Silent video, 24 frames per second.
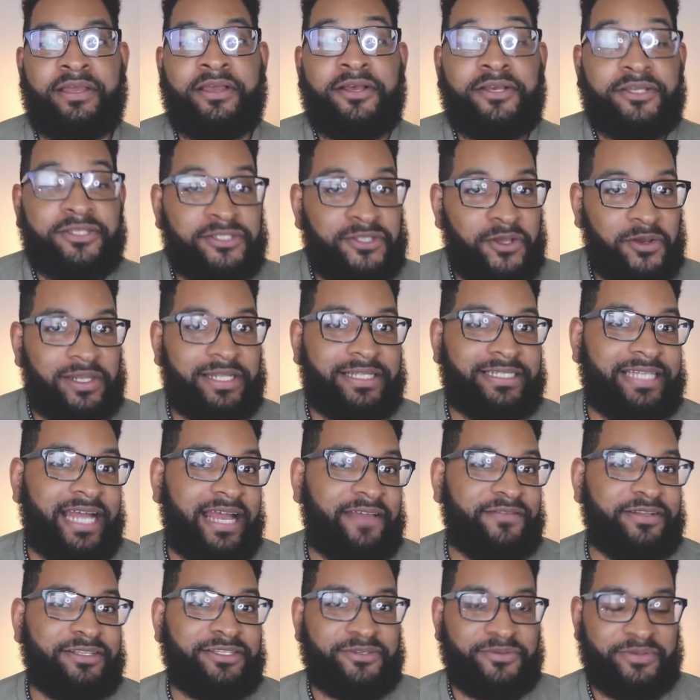So let's
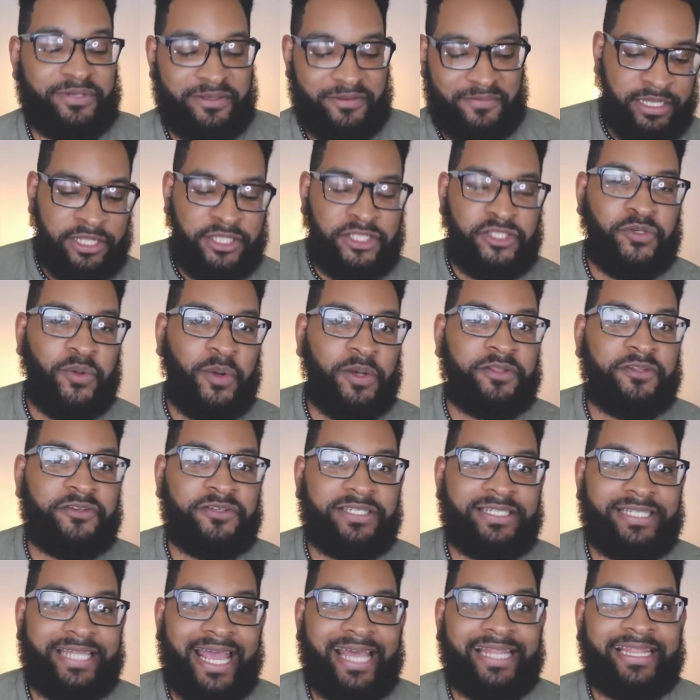dive into it. To
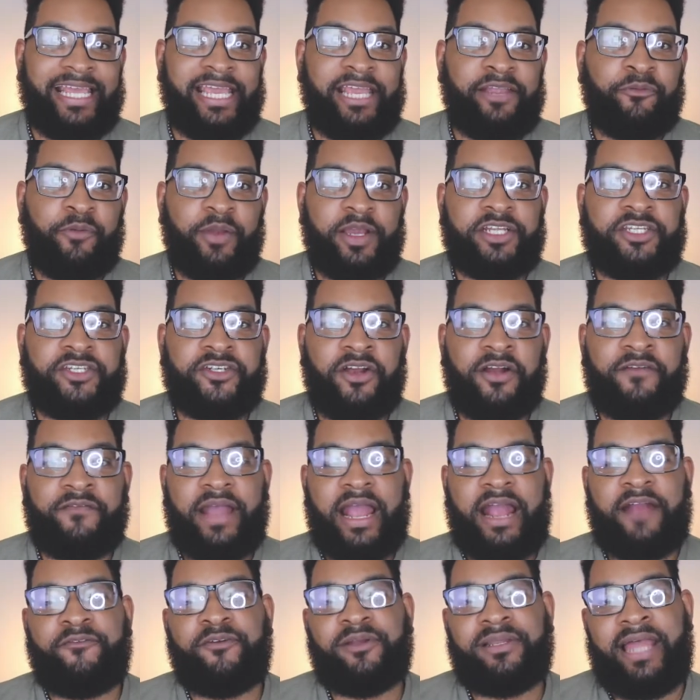understand the erasure of
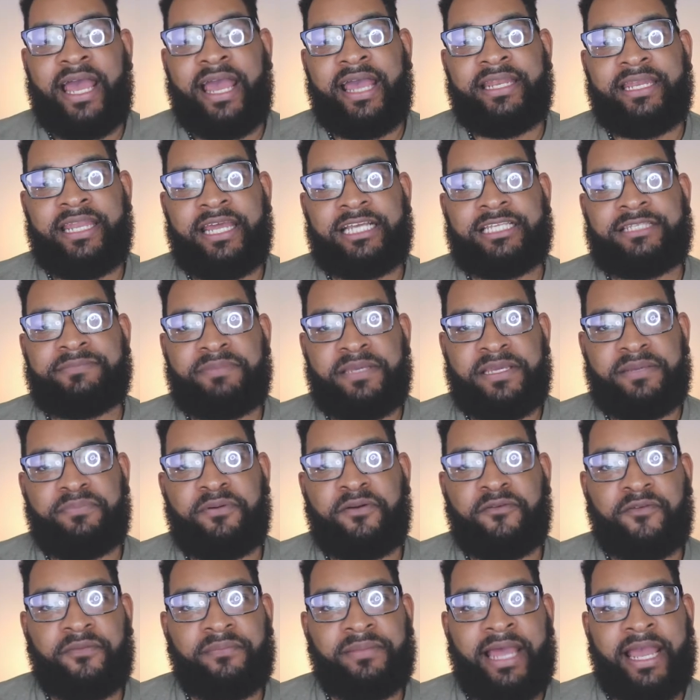Afro-Latinx people
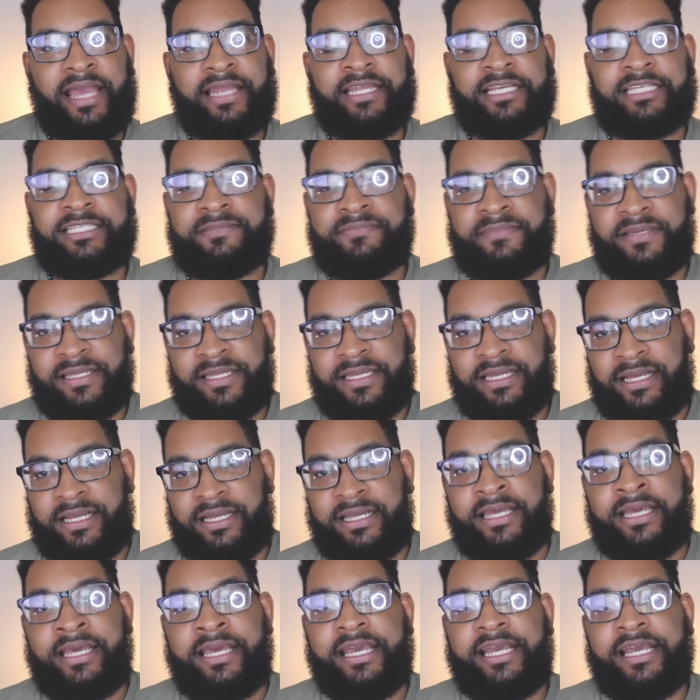from Latinx media,